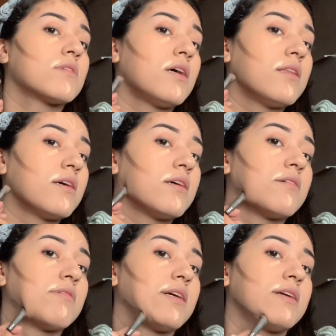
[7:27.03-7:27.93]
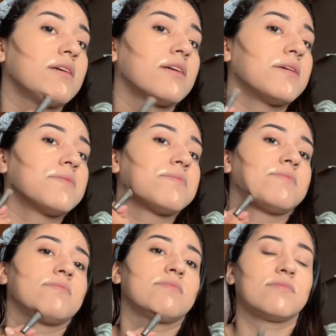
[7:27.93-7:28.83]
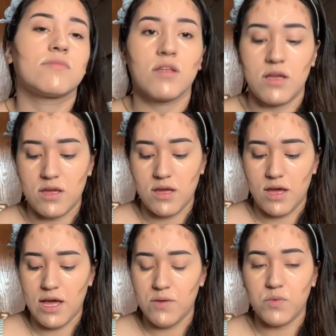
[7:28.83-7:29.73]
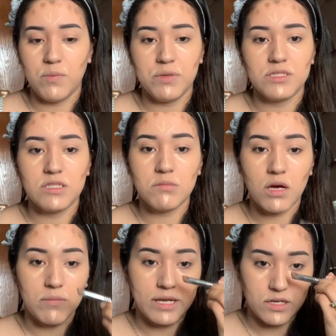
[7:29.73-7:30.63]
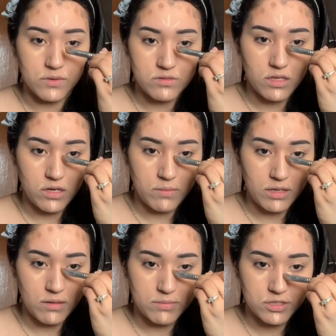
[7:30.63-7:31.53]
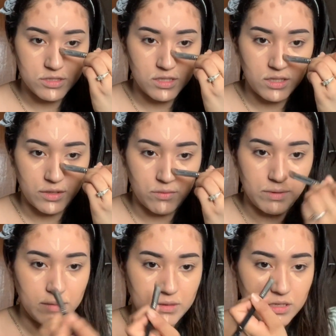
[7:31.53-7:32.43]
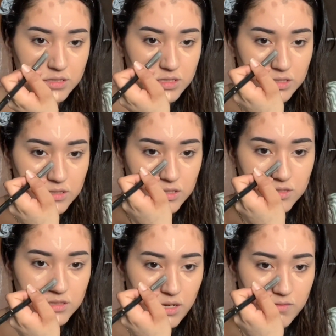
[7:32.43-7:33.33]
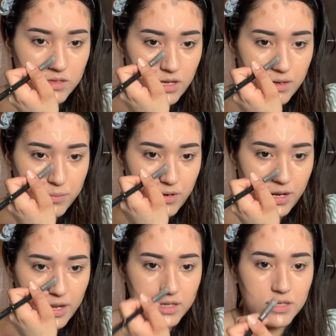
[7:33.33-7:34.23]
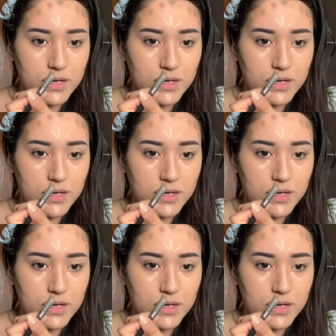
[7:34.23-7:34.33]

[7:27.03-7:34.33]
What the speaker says: And then right here. I will put some on my nose a little bit, but just a little bit because this does have a lot of product.